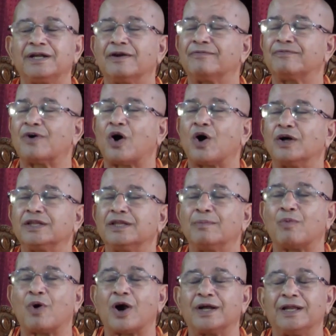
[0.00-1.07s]
of all the
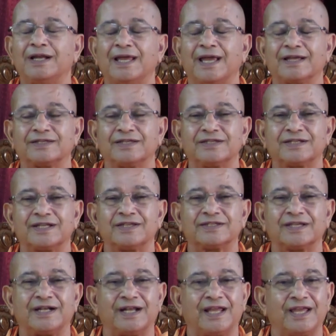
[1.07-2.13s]
bodily existence
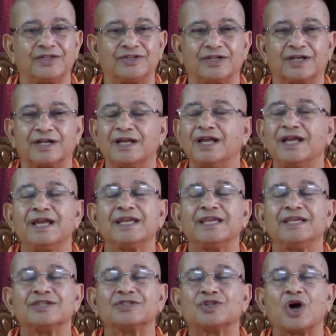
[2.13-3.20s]
and nature,
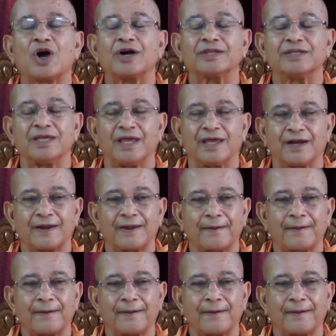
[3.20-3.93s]
is not there.